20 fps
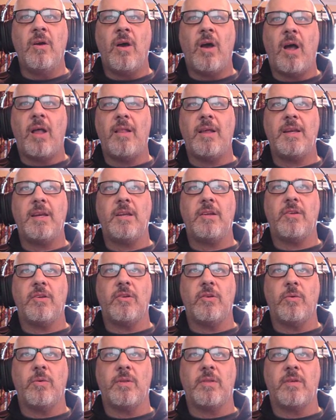All I need to
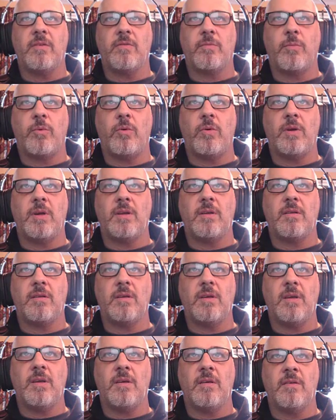do at this point
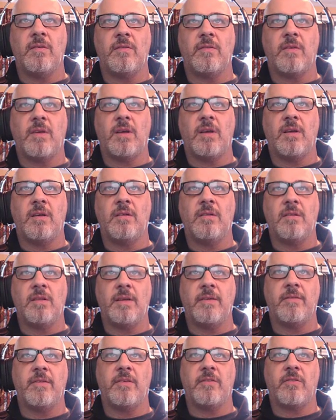is
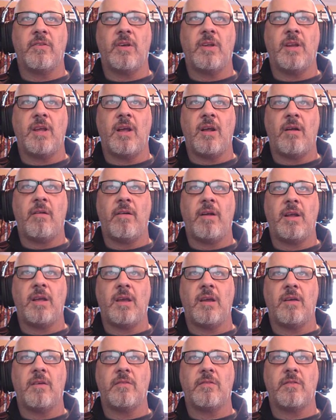leave this on
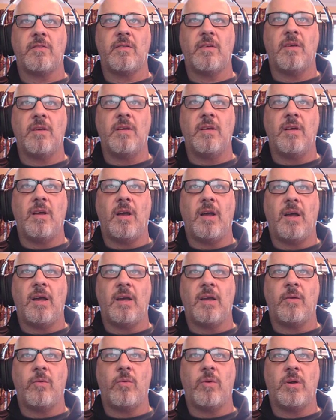RIS.
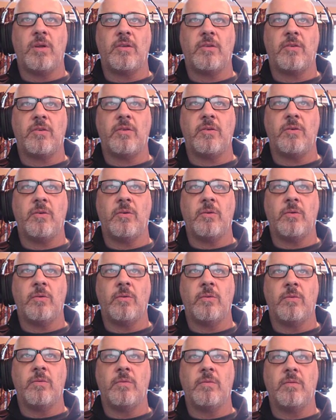I want
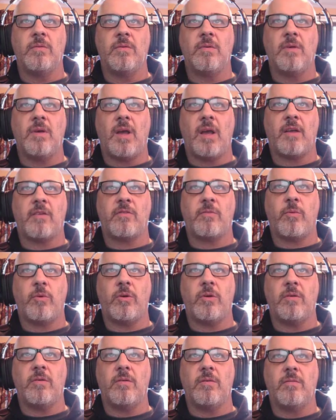to
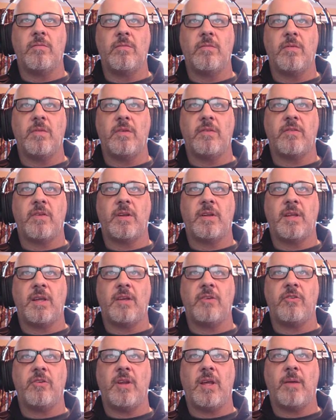export the
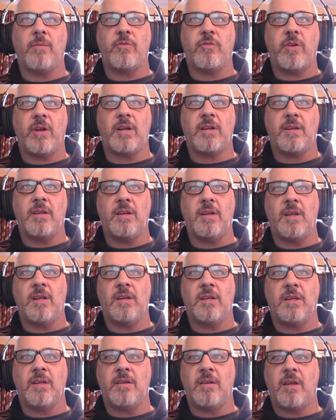citation abstract and
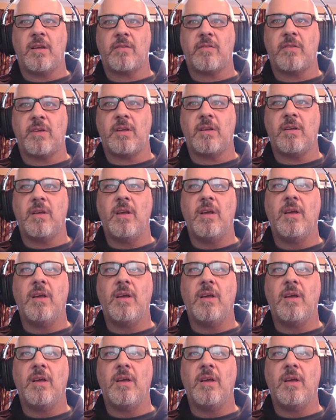any indexing.